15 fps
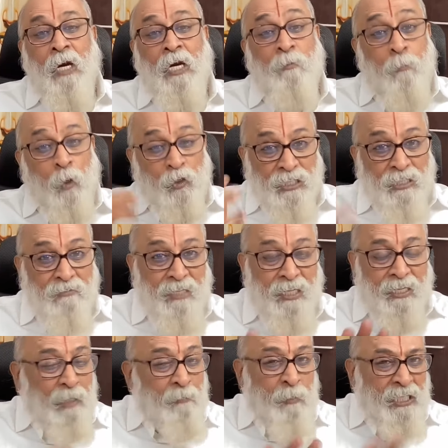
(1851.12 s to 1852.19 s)
But most of
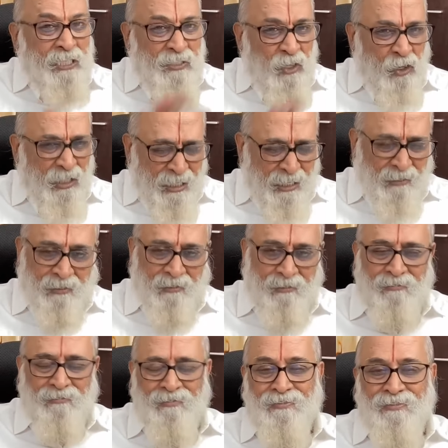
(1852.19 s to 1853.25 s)
the time it is not
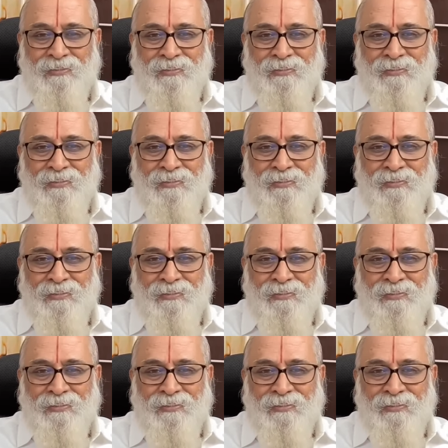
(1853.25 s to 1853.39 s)
that.